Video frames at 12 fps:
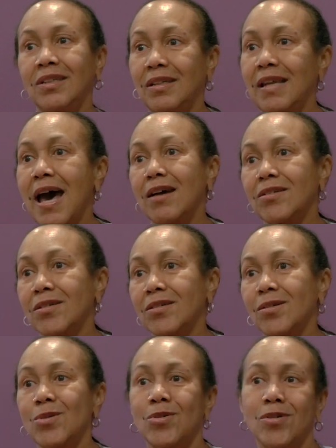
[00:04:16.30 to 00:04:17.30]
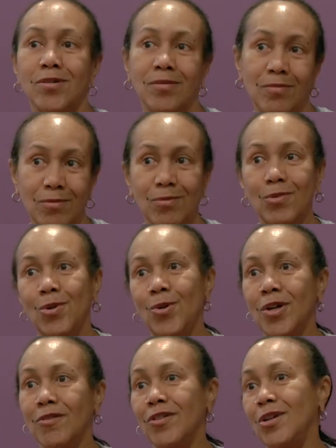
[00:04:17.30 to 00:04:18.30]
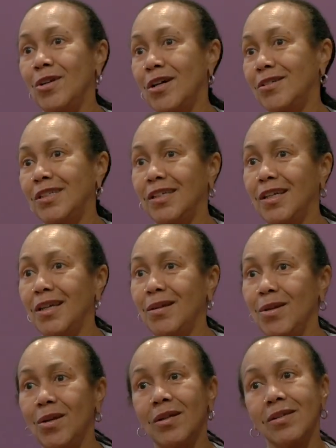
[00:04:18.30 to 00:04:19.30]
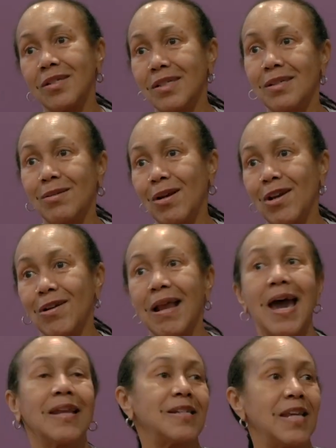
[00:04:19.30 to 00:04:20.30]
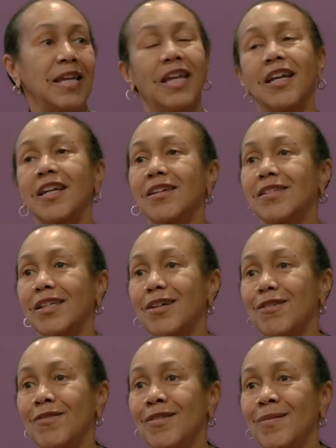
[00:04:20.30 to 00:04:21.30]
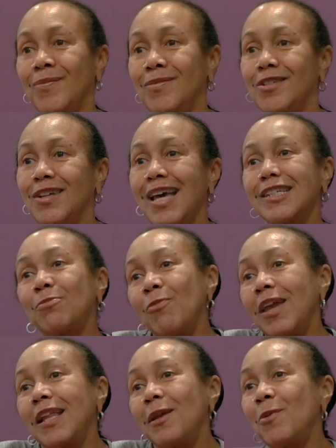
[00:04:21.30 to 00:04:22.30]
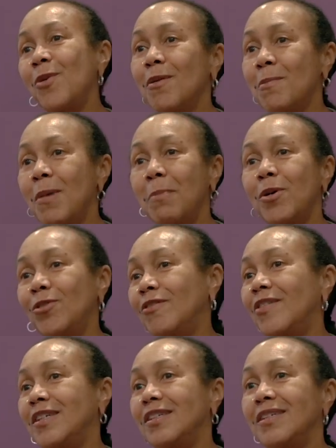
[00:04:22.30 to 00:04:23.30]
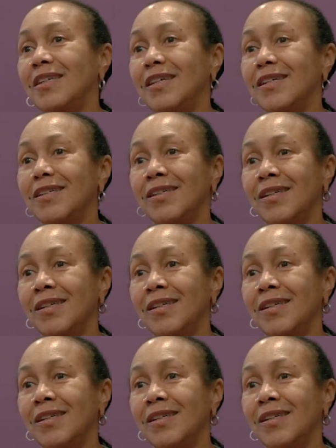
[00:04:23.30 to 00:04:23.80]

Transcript: the doctor or whoever you go see. You just learn how to take care of yourself. So that's mainly what my motivation is.